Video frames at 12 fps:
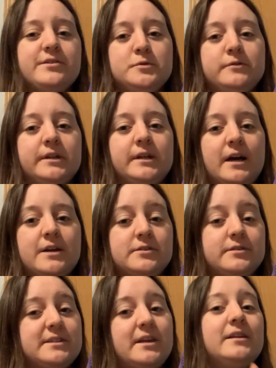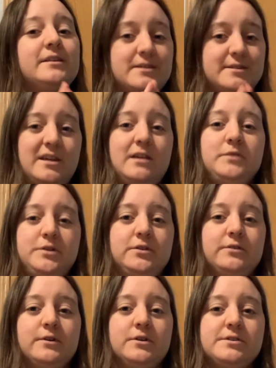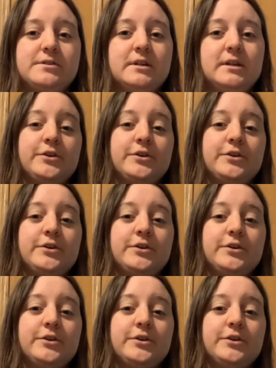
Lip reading: Moving Castle set in the same universe.